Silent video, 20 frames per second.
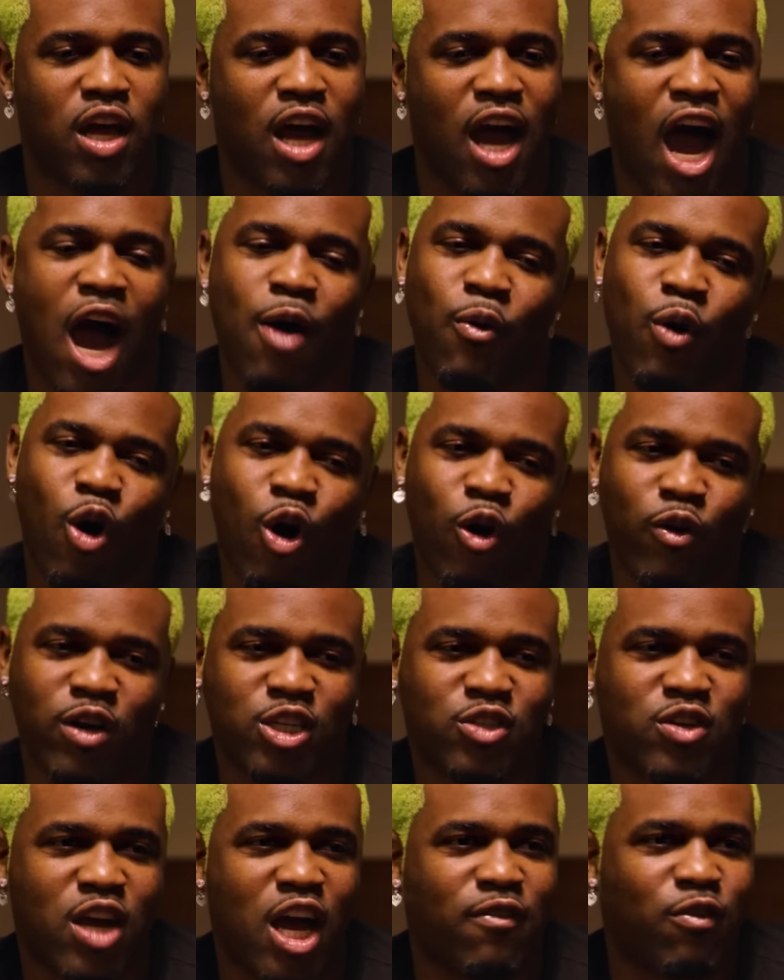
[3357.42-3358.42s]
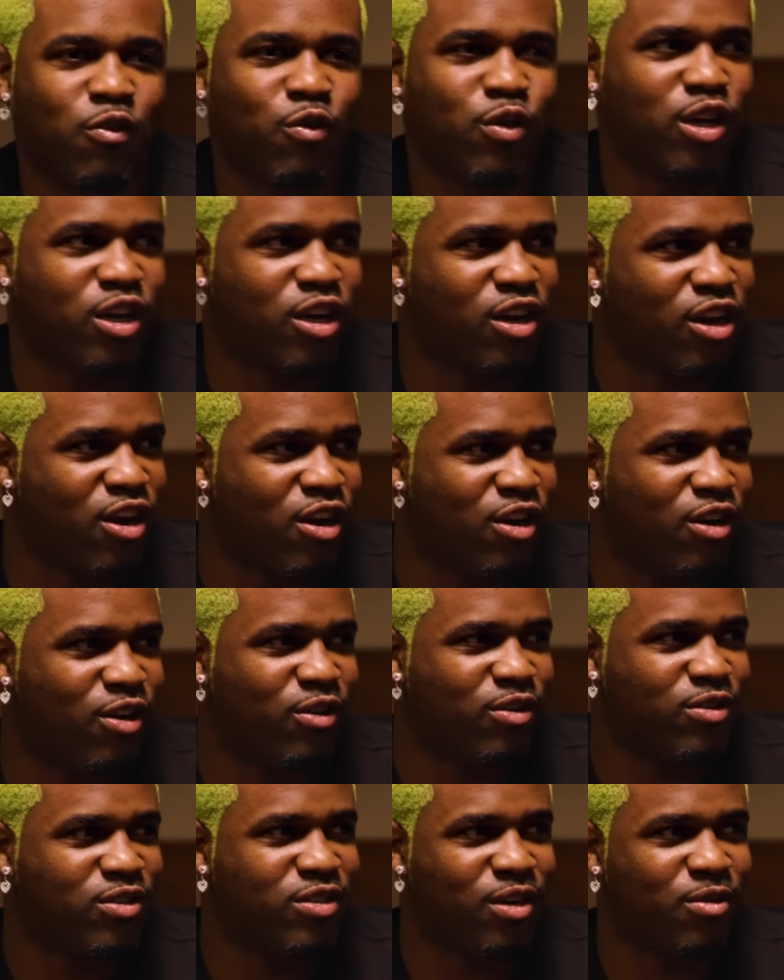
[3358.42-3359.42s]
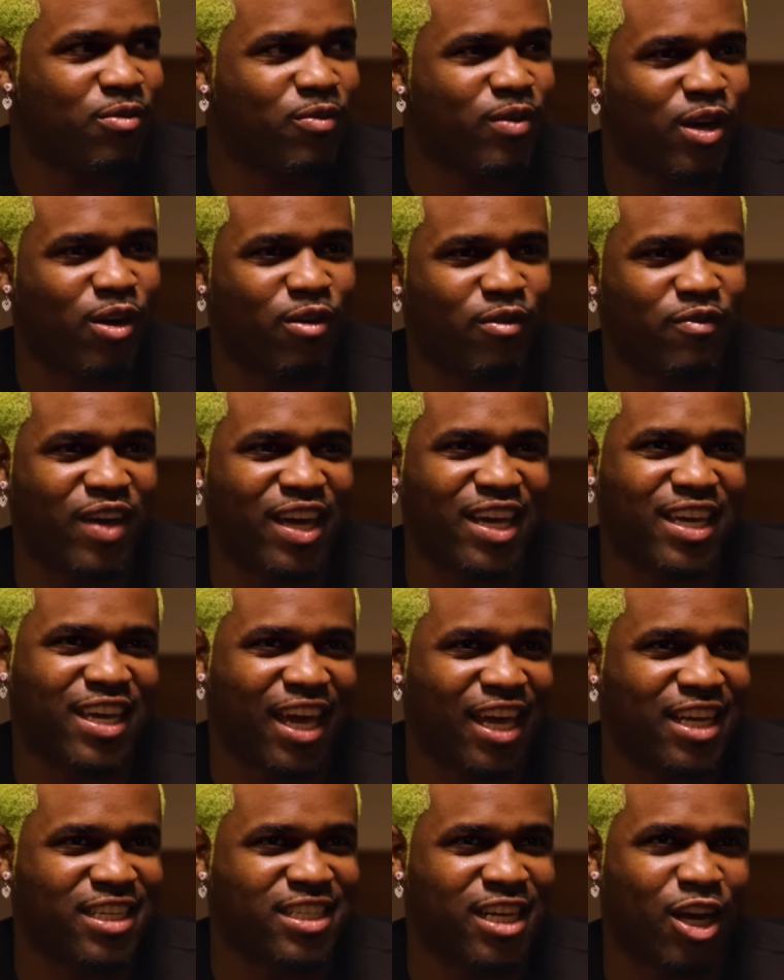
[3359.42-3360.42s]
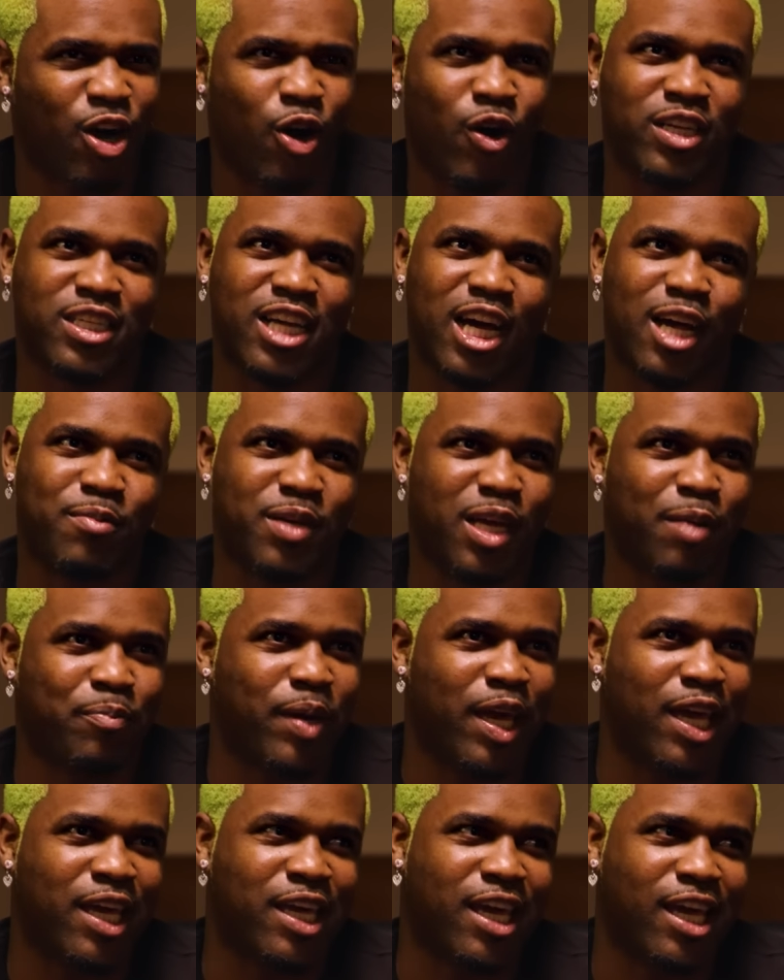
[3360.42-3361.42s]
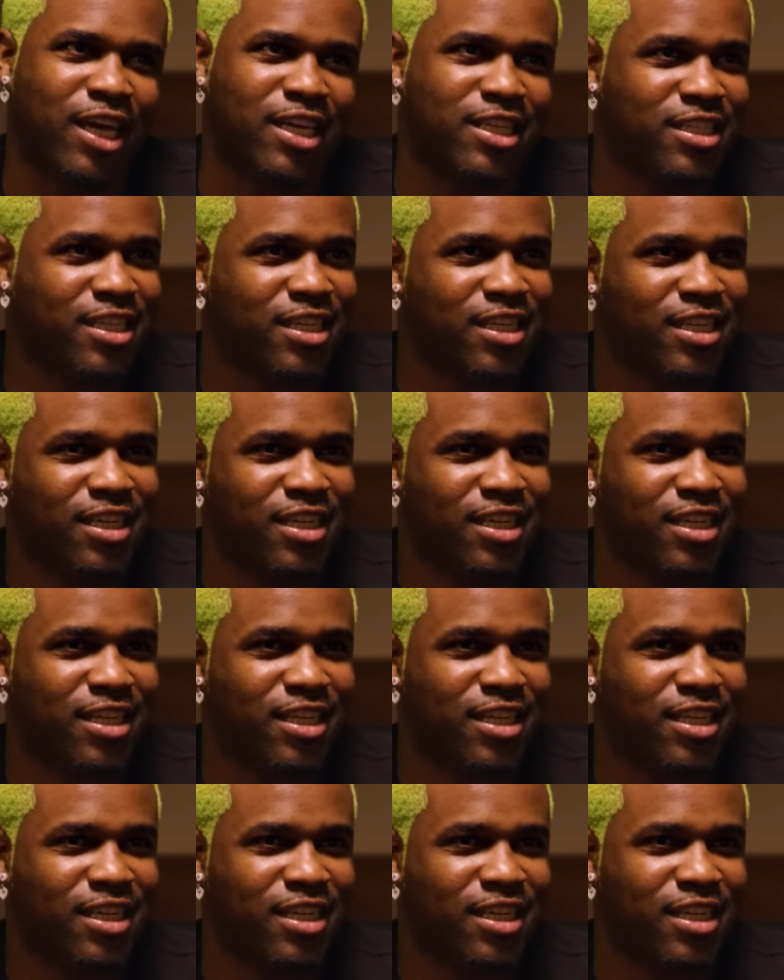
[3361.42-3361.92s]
I will always travel with a girl somewhere on vacation. It always gotta be a vacation.